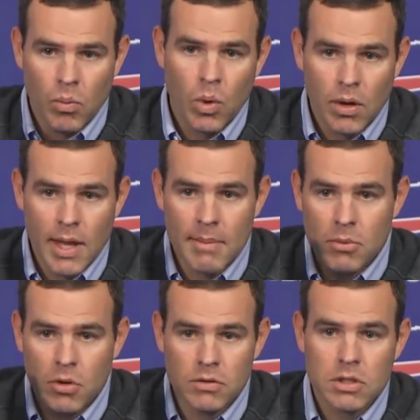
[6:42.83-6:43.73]
where that
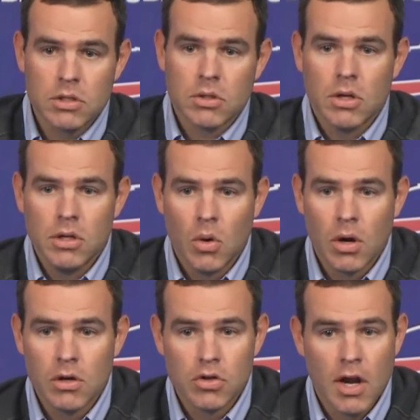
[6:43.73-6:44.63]
moves us, you know,
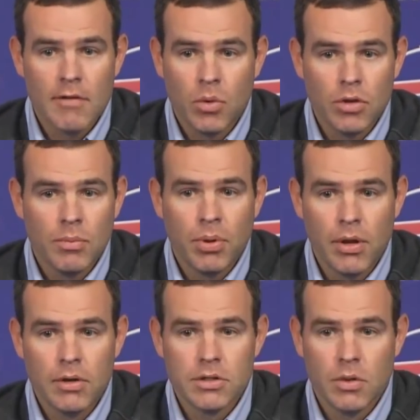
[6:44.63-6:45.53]
on our draft board, the
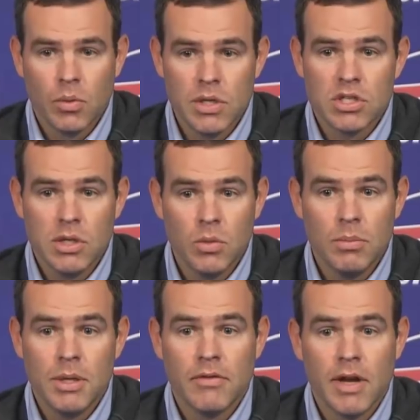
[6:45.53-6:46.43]
players that we see
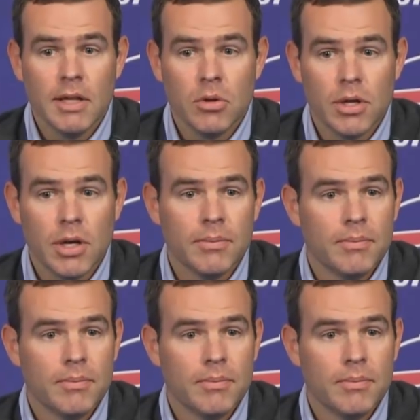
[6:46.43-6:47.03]
would be available there.